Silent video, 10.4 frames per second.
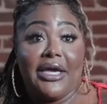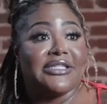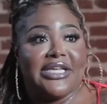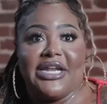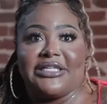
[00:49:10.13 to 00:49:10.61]

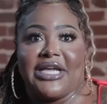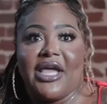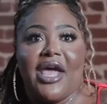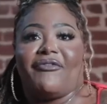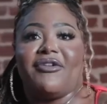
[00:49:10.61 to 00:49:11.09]
Cause anytime,
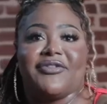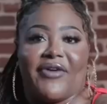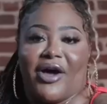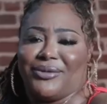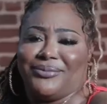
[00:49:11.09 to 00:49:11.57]
first
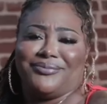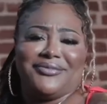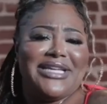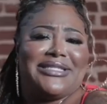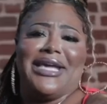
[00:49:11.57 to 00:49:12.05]
of all,
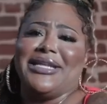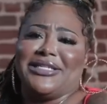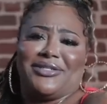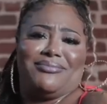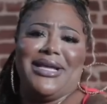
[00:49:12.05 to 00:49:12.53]
let's get
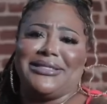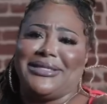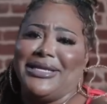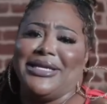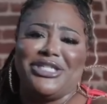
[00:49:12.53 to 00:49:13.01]
this, let's
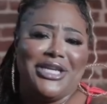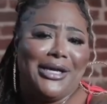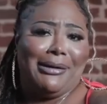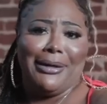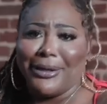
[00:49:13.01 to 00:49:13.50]
get this
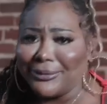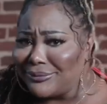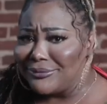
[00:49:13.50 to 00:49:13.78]
clear.